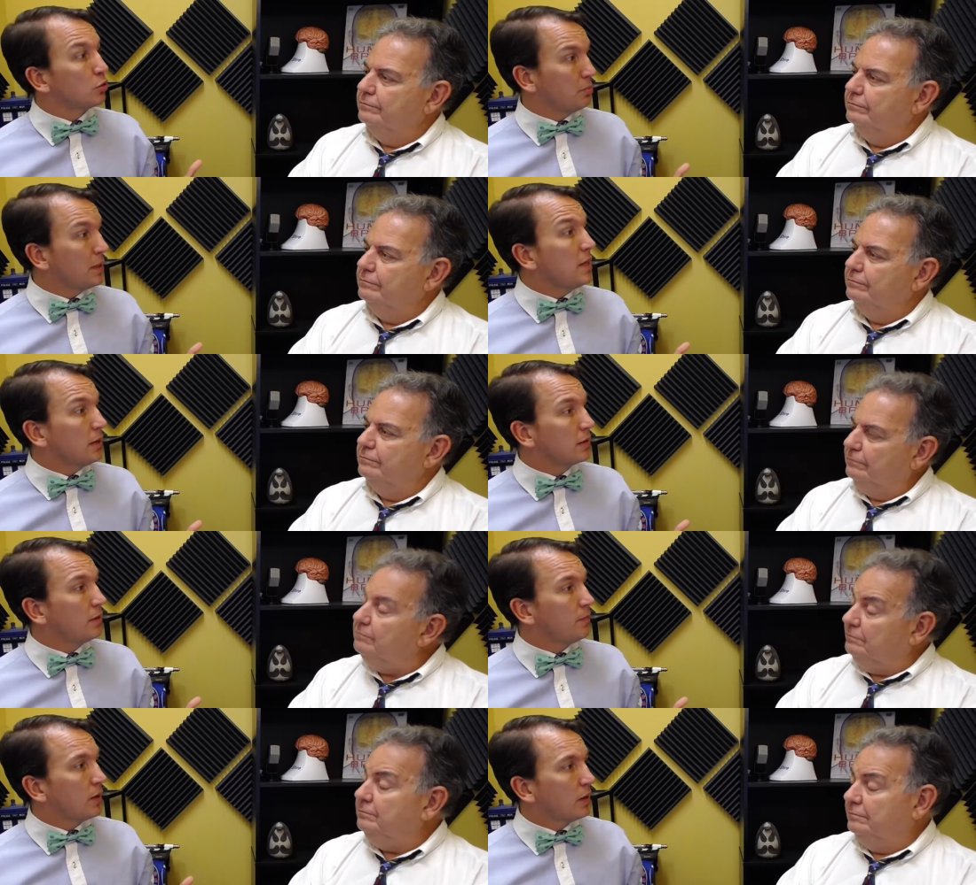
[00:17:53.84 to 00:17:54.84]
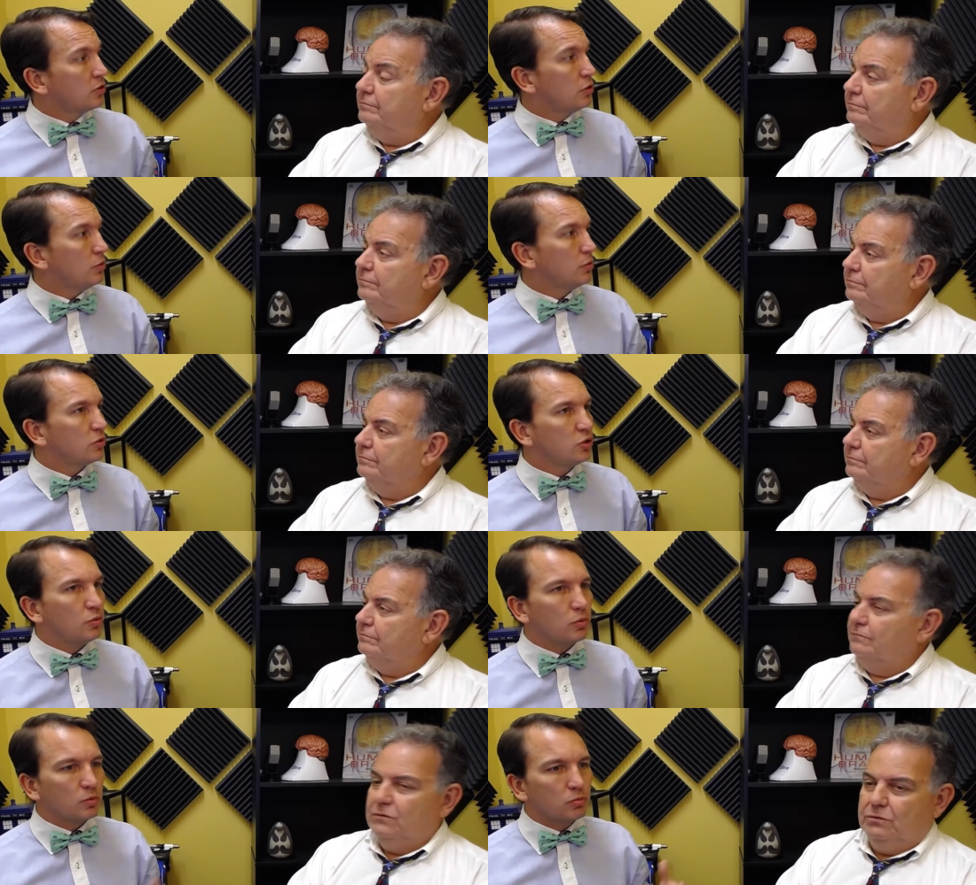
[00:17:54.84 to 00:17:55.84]
Speaker 1: being mm-hmm. to
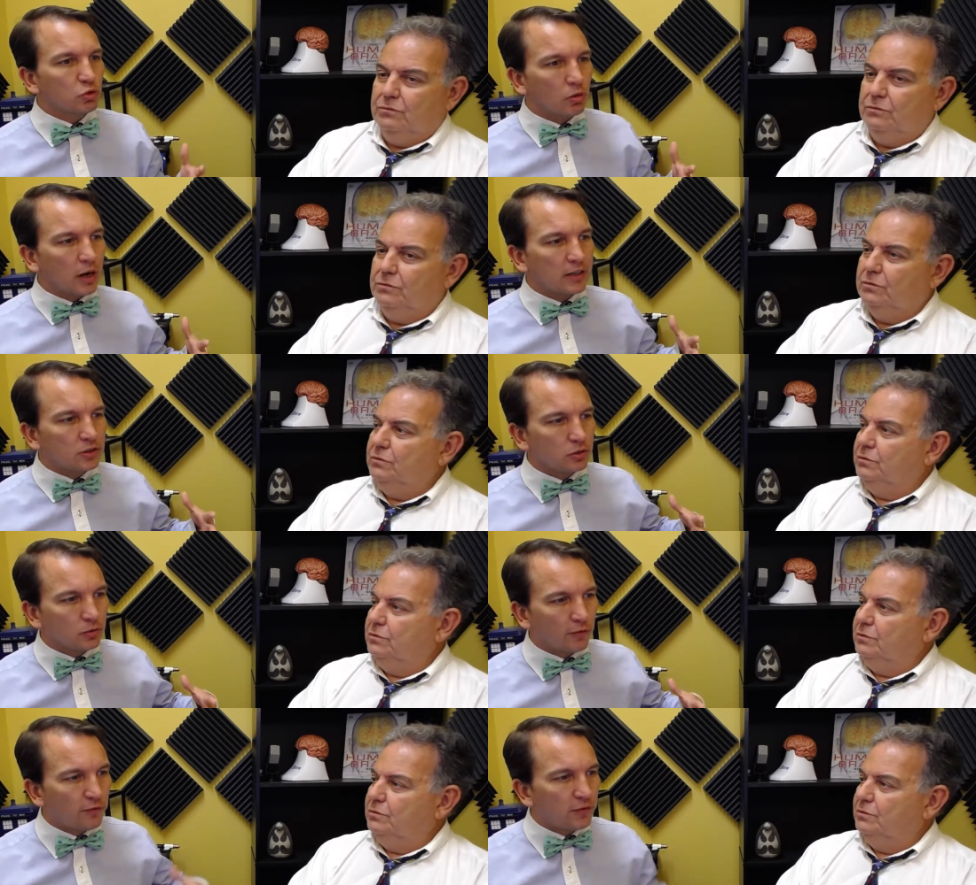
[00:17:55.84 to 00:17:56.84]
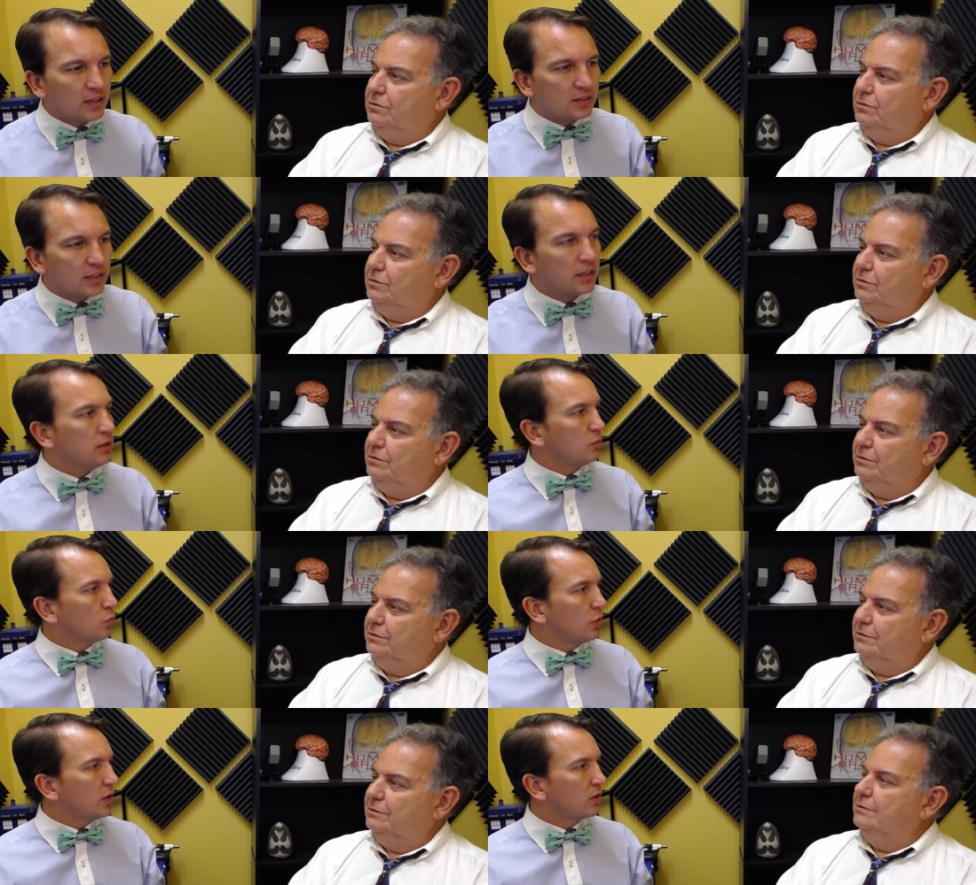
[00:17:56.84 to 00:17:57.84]
to try to fit in
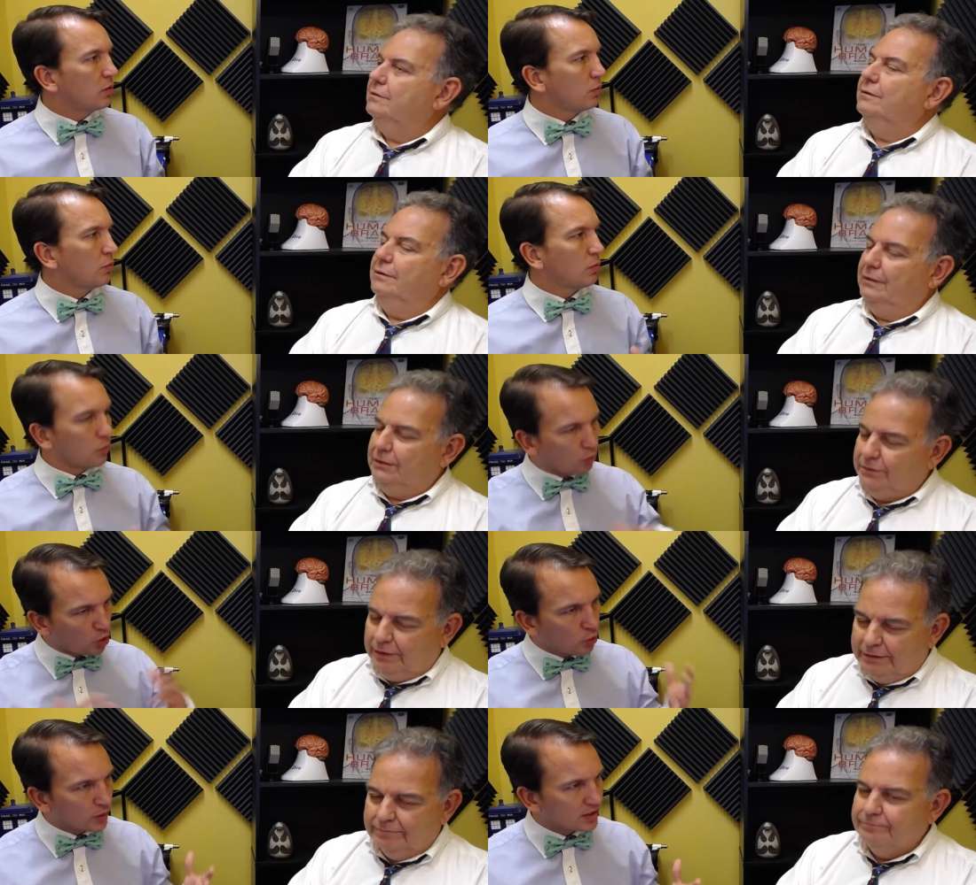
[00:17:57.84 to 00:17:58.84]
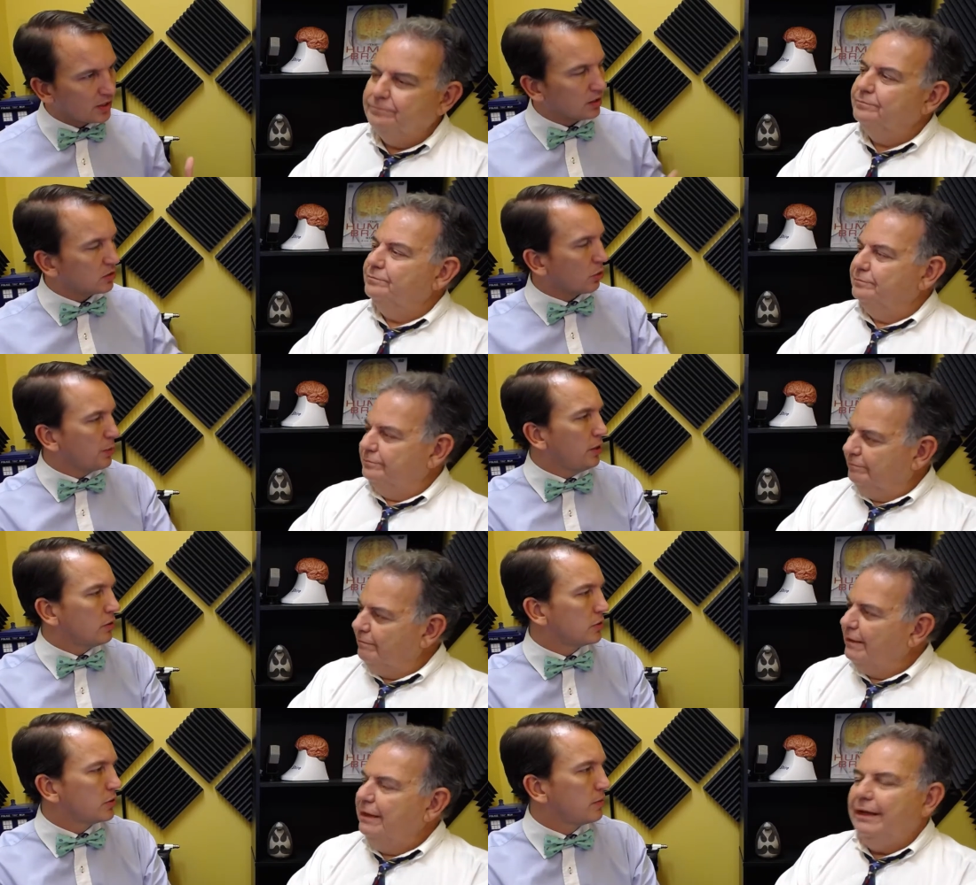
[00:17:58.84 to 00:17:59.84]
with right. who we see as our
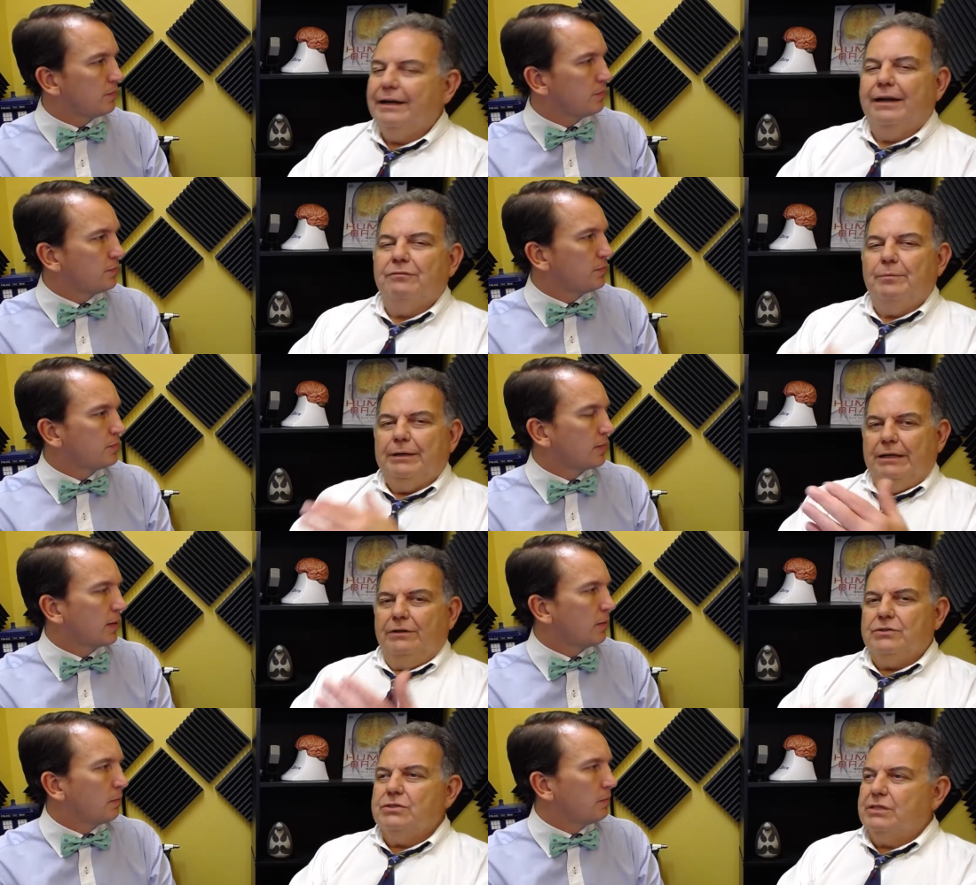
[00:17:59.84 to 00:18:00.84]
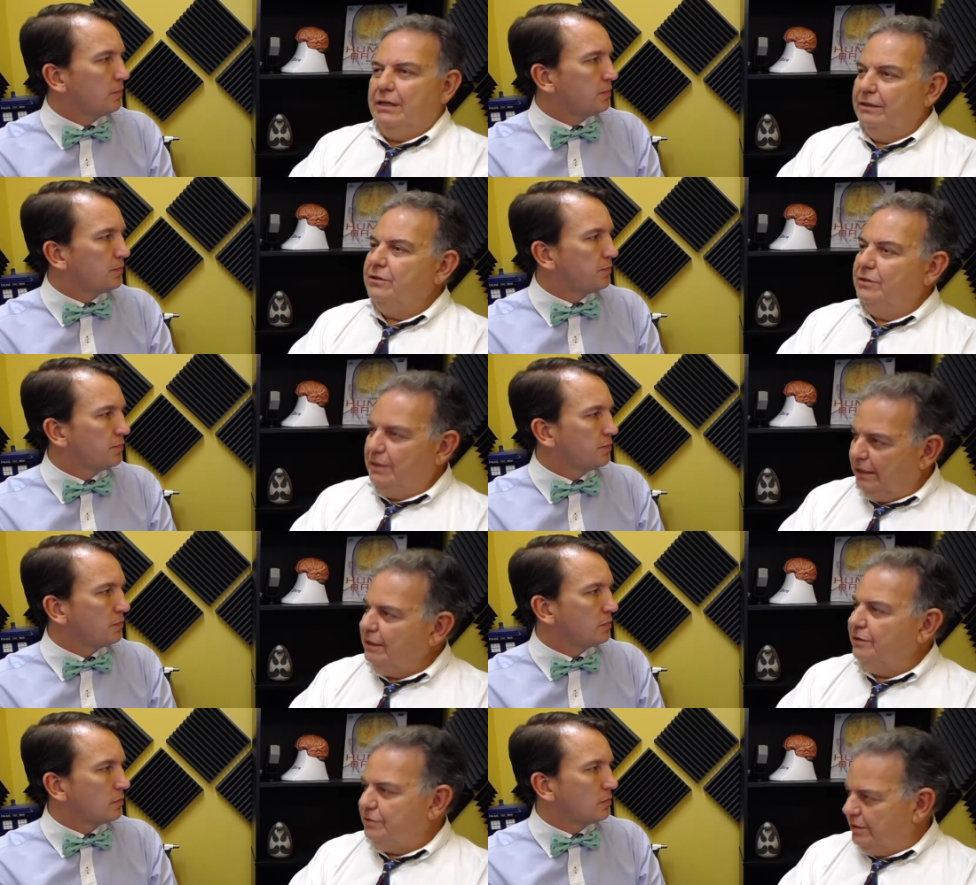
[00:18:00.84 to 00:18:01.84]
peers.
Speaker 2: Yeah, everybody else is getting to the
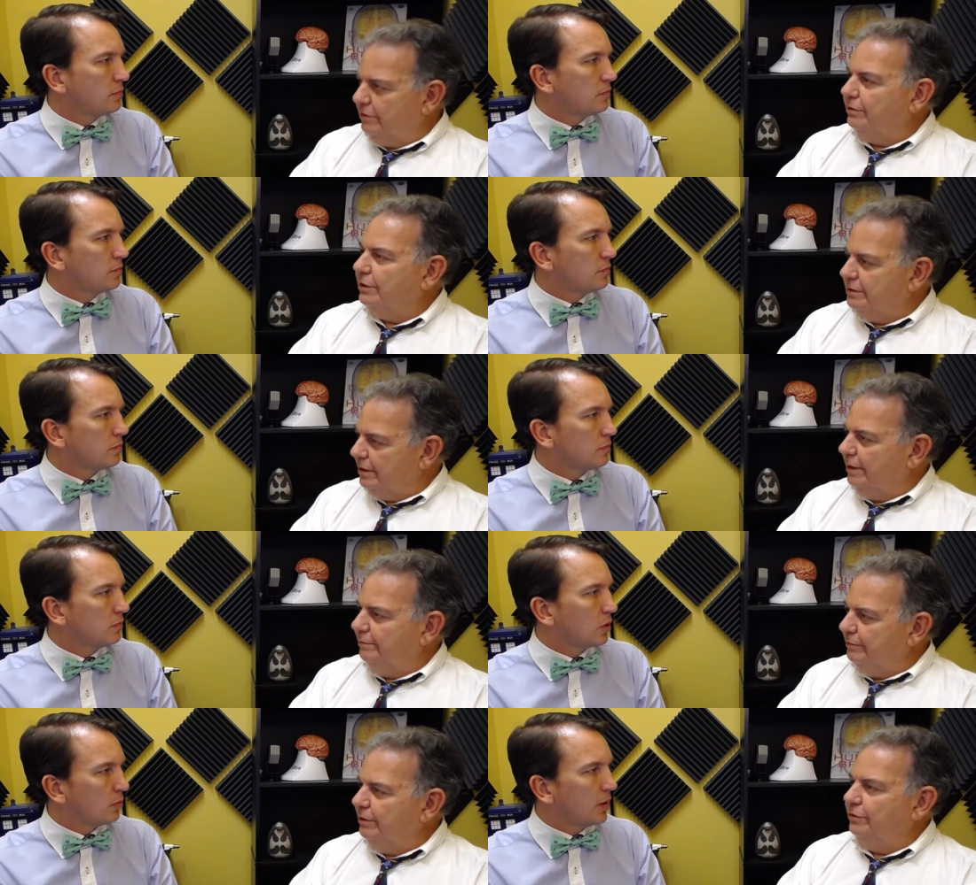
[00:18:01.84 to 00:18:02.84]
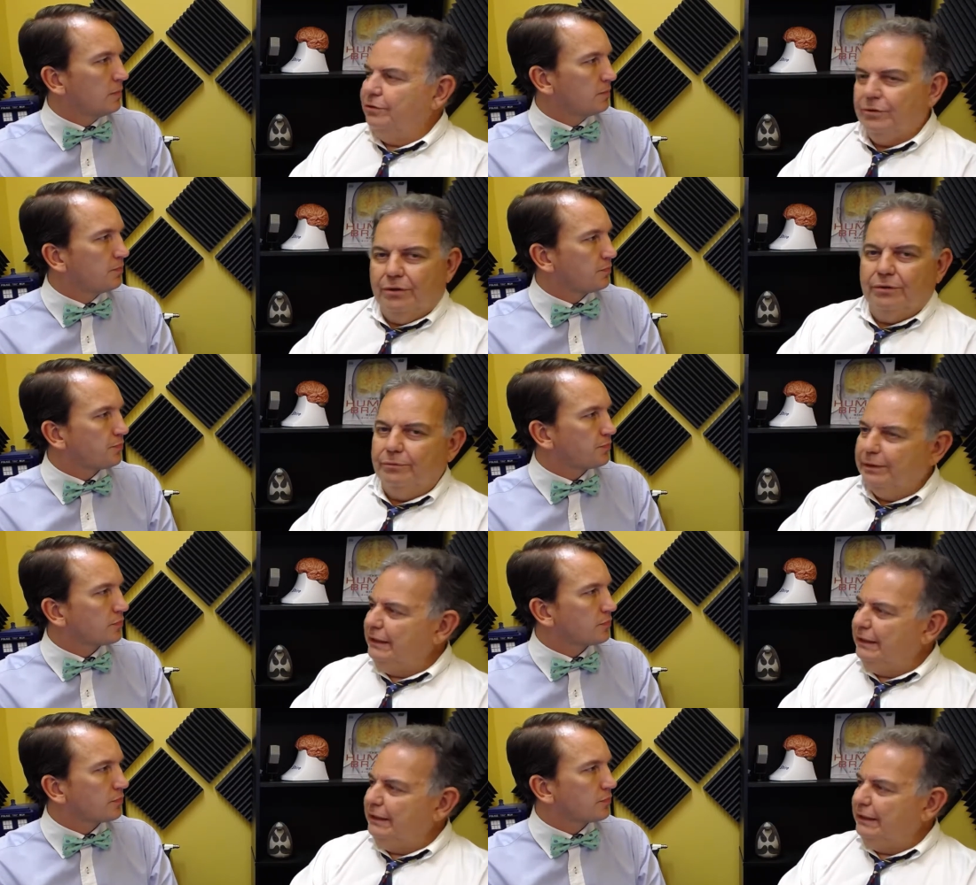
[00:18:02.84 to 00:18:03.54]
daycare center on time. You know, right. you're the only one